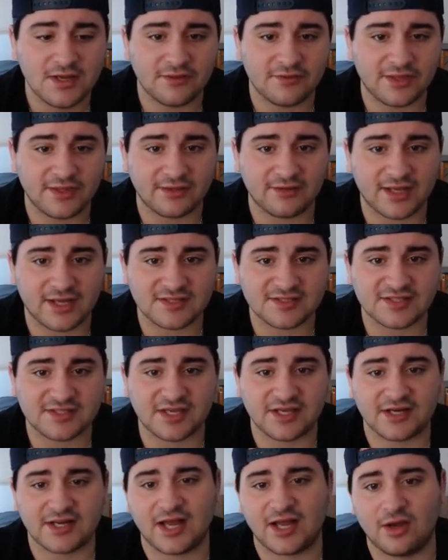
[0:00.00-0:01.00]
Then, like I
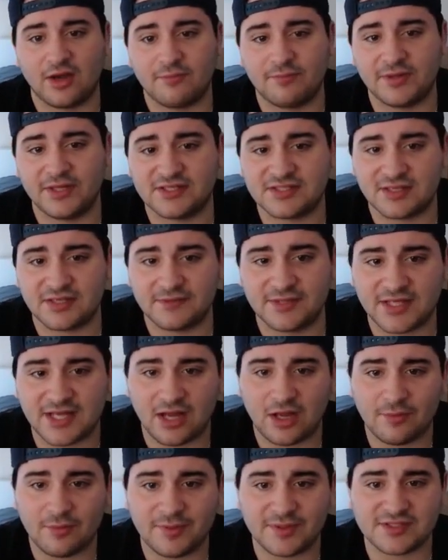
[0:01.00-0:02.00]
said, Kyle Pitts. I mean,
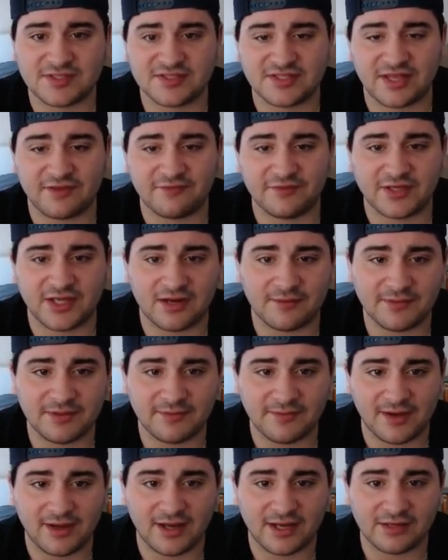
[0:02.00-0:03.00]
Kyle Pitts has definitely got to be
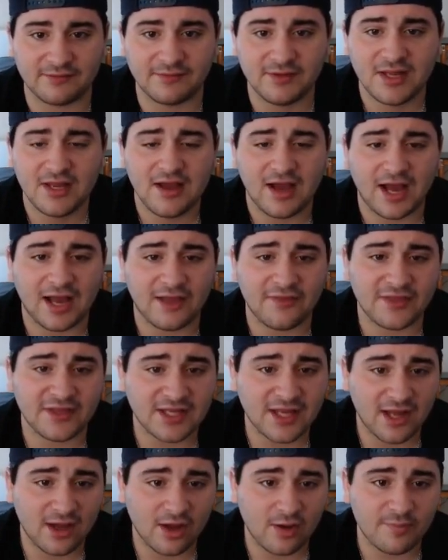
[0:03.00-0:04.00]
behind him. I
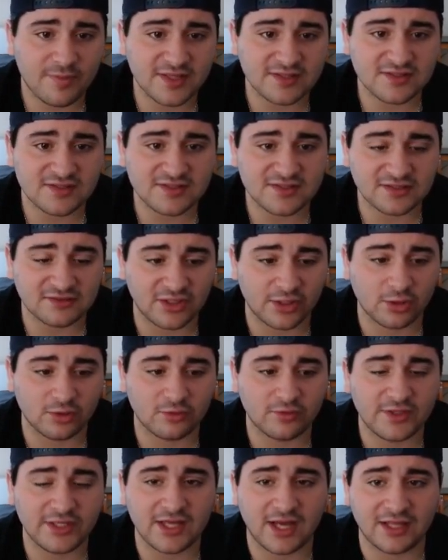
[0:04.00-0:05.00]
think Kyle Pitts is
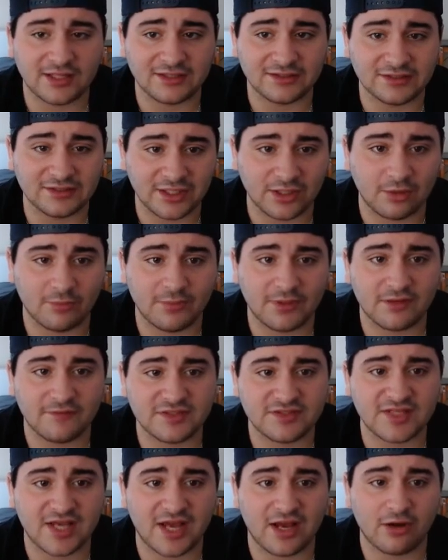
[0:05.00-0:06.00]
literally a little bit of
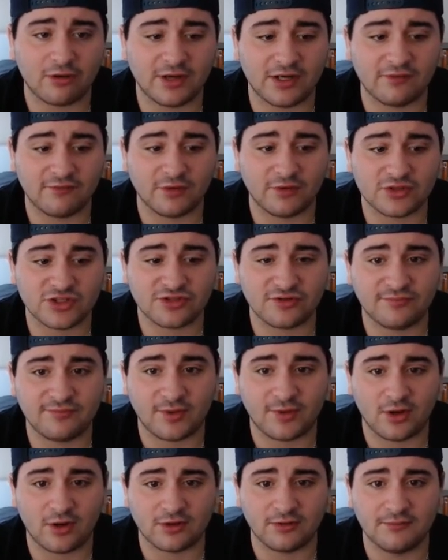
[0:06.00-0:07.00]
a downgraded version of
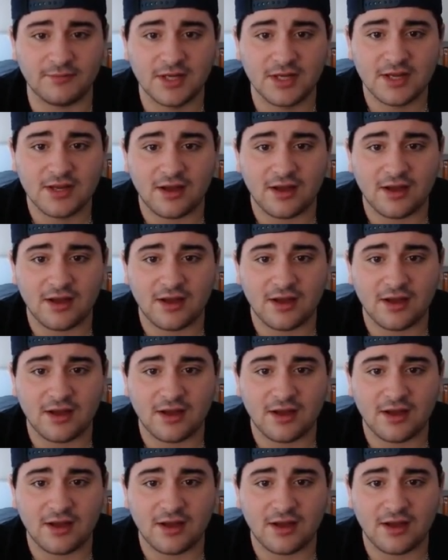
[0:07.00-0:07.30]
Parham.